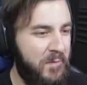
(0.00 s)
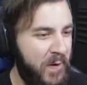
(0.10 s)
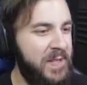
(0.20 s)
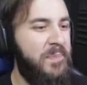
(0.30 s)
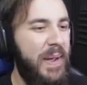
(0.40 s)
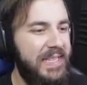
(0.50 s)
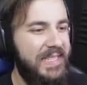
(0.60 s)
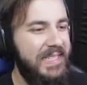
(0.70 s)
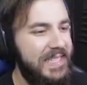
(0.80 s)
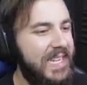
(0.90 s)
the first
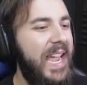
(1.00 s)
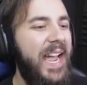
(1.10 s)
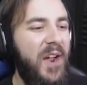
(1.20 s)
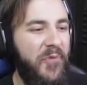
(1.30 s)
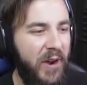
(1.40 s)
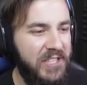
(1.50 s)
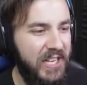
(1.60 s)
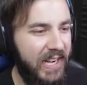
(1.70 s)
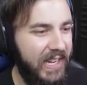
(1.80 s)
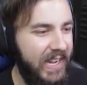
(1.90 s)
basilisk.
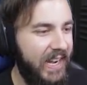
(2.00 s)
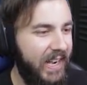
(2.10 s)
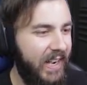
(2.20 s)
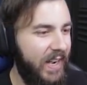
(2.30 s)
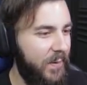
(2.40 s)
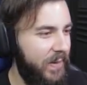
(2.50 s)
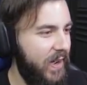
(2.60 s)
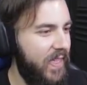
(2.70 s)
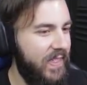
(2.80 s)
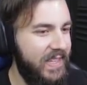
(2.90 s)
Unfortunately, we
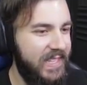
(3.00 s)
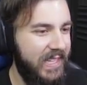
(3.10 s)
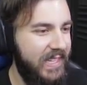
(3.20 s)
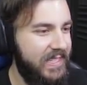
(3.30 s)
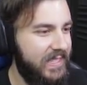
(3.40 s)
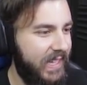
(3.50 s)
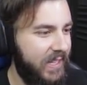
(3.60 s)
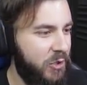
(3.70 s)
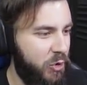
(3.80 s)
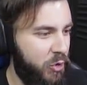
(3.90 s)
know that there's at least
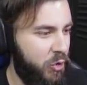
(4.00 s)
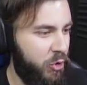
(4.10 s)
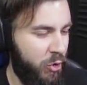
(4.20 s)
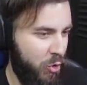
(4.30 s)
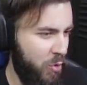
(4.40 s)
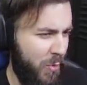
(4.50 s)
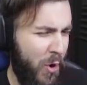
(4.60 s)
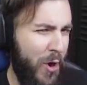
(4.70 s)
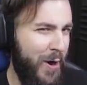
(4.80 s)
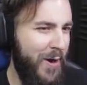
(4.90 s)
like two
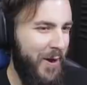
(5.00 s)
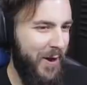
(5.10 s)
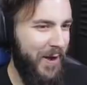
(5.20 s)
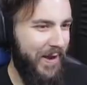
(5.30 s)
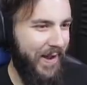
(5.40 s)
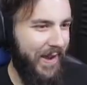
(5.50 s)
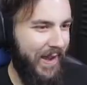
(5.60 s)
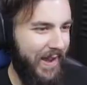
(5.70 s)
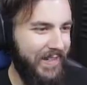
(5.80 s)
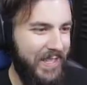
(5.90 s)
more,
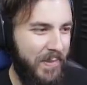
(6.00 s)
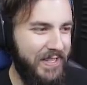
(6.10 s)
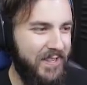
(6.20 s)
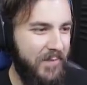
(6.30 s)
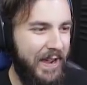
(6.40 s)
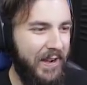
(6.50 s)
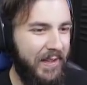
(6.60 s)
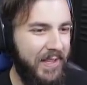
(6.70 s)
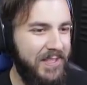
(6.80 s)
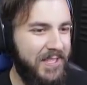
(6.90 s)
to the best of my
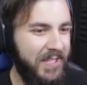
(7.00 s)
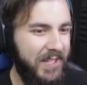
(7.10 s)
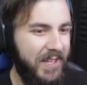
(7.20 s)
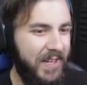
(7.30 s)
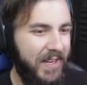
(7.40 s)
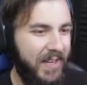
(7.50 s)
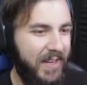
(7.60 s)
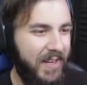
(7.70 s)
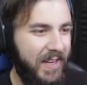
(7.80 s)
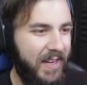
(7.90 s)
knowledge,
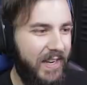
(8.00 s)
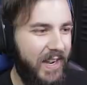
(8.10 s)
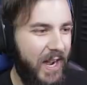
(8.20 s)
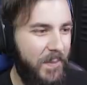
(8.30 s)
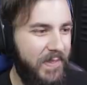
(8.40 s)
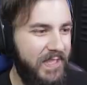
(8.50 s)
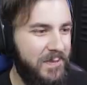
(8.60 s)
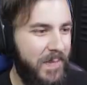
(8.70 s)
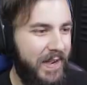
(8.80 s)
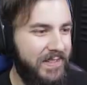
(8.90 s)
up at
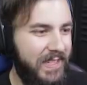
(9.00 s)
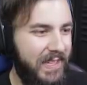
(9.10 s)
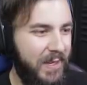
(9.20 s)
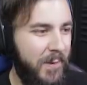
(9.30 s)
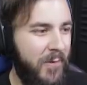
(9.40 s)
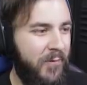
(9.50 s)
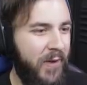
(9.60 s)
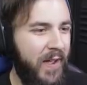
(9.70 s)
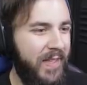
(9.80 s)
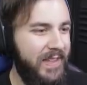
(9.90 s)
this mountain a little bit
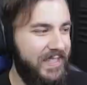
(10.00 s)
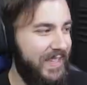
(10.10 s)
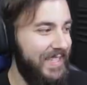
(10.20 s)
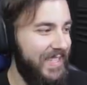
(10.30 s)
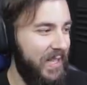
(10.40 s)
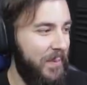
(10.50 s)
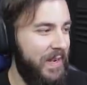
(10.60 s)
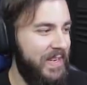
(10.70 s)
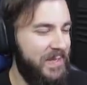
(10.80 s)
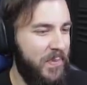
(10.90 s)
further. So that's a little
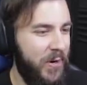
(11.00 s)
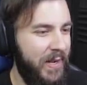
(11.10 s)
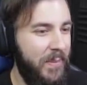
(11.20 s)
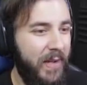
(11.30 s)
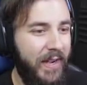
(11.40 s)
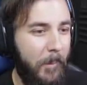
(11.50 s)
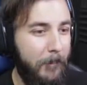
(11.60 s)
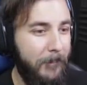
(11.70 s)
bit disappointing, but